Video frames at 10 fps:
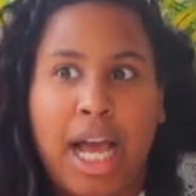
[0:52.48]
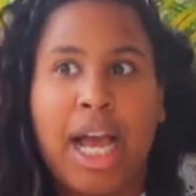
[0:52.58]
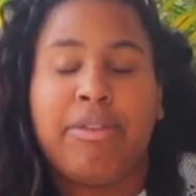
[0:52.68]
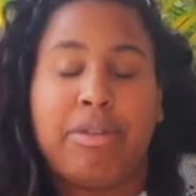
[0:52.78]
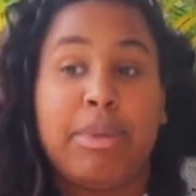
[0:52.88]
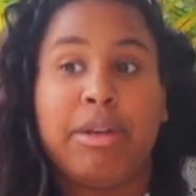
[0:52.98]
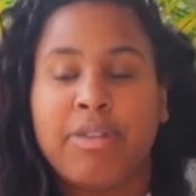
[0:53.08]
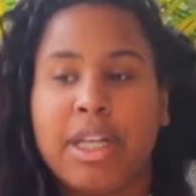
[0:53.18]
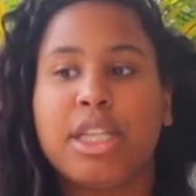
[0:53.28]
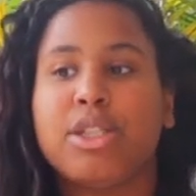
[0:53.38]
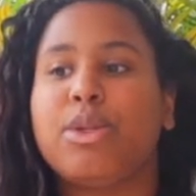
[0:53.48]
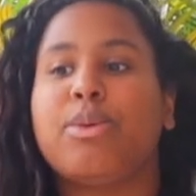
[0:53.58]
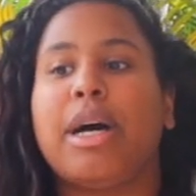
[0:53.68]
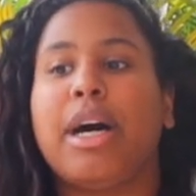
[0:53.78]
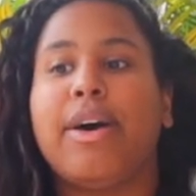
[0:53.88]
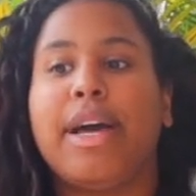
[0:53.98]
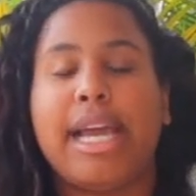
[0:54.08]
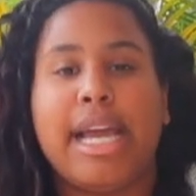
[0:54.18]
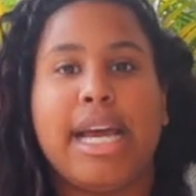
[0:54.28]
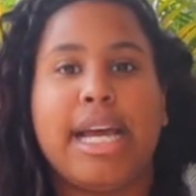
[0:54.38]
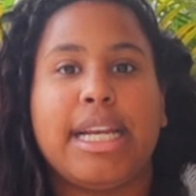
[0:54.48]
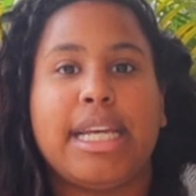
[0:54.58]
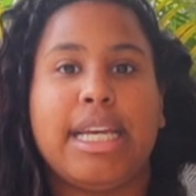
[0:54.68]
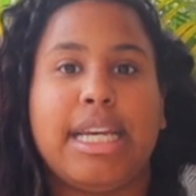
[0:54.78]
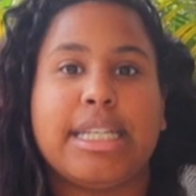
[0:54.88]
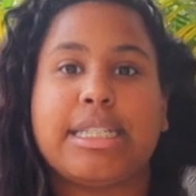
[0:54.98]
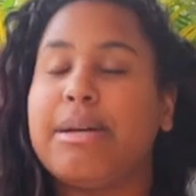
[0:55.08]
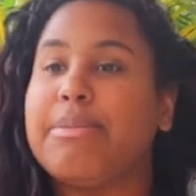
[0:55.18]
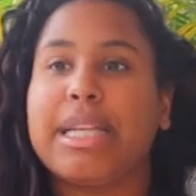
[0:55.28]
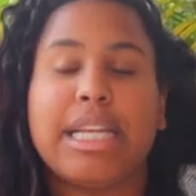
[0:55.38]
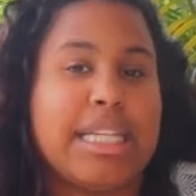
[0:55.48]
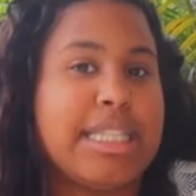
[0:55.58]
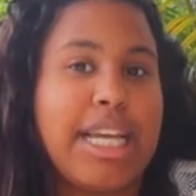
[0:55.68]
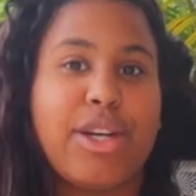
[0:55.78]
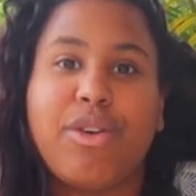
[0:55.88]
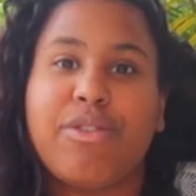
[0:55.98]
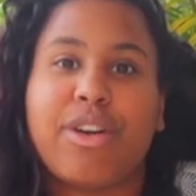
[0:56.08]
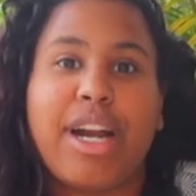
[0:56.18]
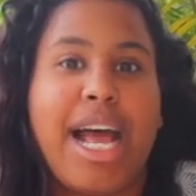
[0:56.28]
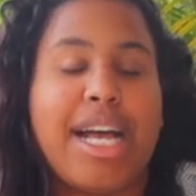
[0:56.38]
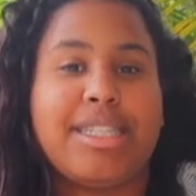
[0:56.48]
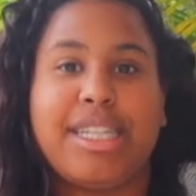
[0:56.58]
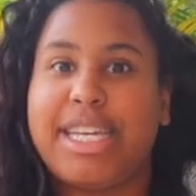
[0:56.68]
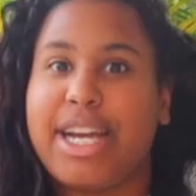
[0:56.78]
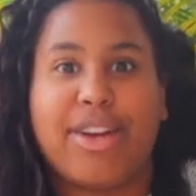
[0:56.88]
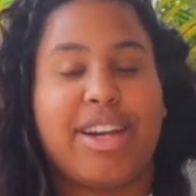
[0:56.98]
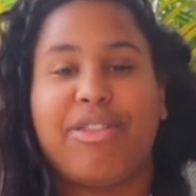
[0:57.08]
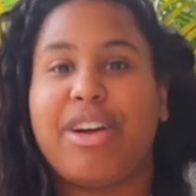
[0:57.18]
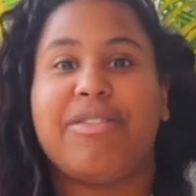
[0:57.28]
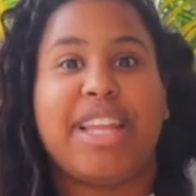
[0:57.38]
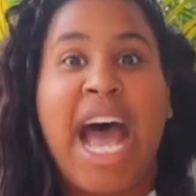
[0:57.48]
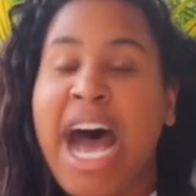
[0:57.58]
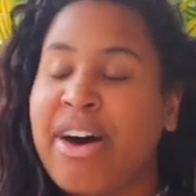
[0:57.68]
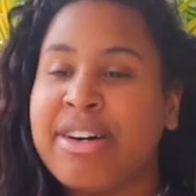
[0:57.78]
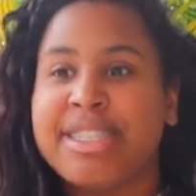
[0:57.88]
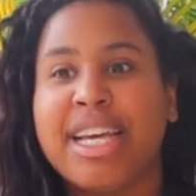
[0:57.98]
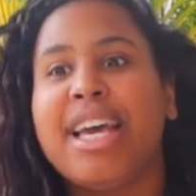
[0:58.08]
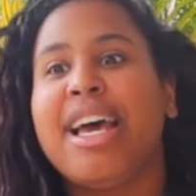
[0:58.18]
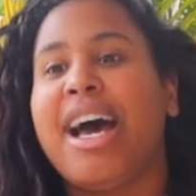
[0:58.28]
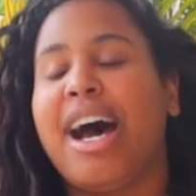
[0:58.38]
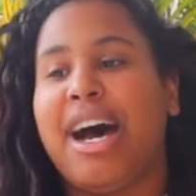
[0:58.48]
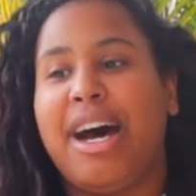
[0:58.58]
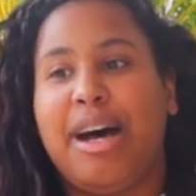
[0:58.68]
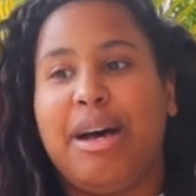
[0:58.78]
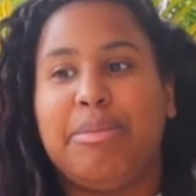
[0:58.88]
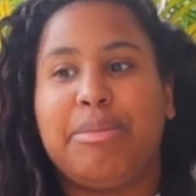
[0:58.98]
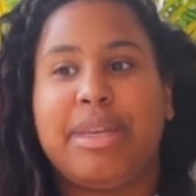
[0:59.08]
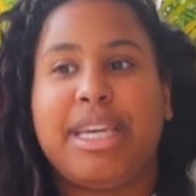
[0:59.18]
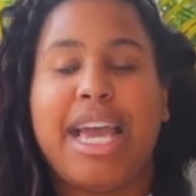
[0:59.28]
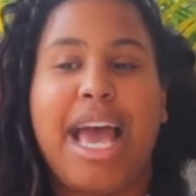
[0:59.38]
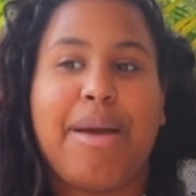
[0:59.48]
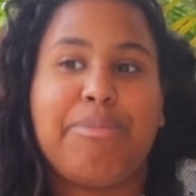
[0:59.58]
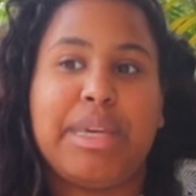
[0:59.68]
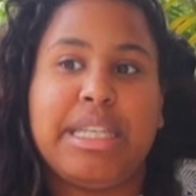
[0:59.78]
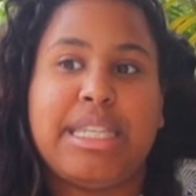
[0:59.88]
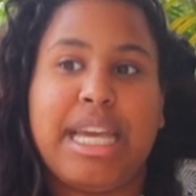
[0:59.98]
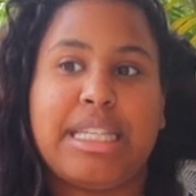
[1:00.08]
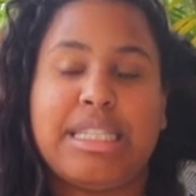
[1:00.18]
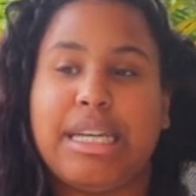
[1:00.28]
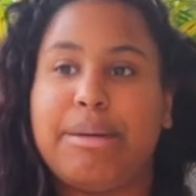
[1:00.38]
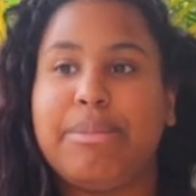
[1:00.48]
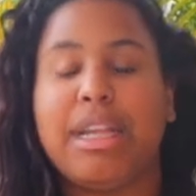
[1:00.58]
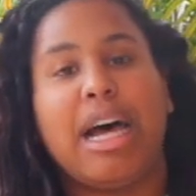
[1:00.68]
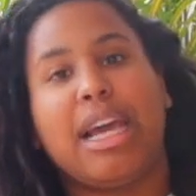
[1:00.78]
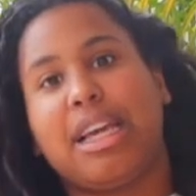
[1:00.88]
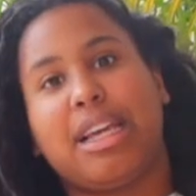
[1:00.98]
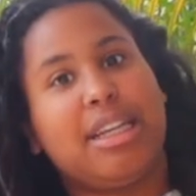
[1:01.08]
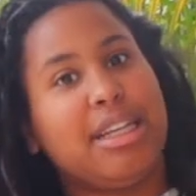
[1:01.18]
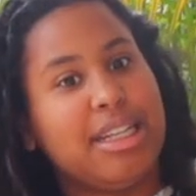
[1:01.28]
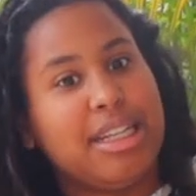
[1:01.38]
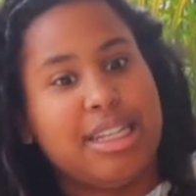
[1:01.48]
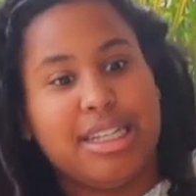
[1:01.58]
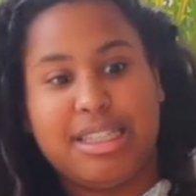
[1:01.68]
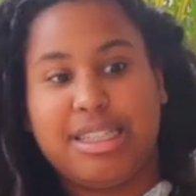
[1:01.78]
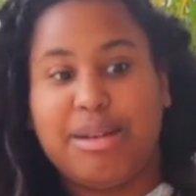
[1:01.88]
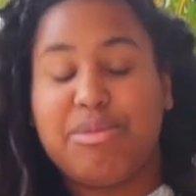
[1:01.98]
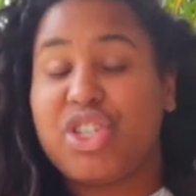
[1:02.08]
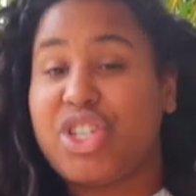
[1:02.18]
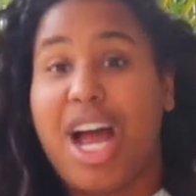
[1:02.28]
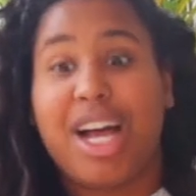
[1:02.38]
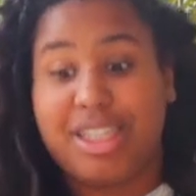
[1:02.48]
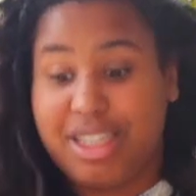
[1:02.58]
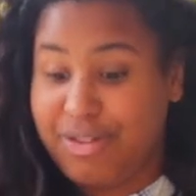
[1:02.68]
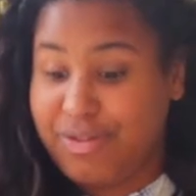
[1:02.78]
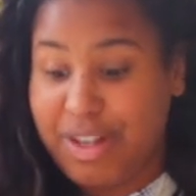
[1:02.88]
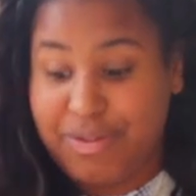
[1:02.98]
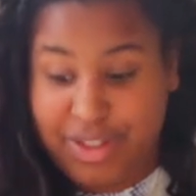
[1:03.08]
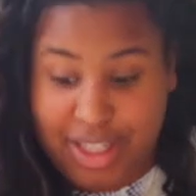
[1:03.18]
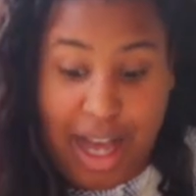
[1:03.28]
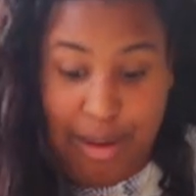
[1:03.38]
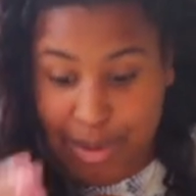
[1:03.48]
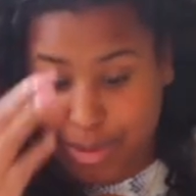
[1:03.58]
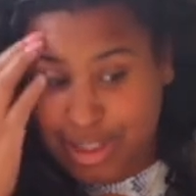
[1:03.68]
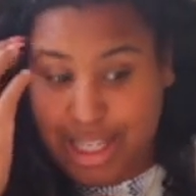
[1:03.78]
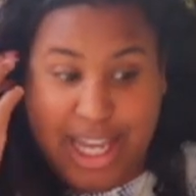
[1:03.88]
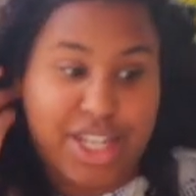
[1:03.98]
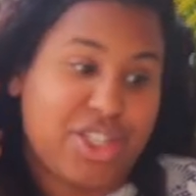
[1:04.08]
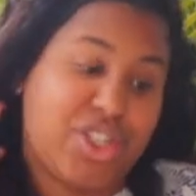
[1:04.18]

haven't been feeling too well, and he is completely taken over as the caregiver of the house. He had me take some shots of some. It was like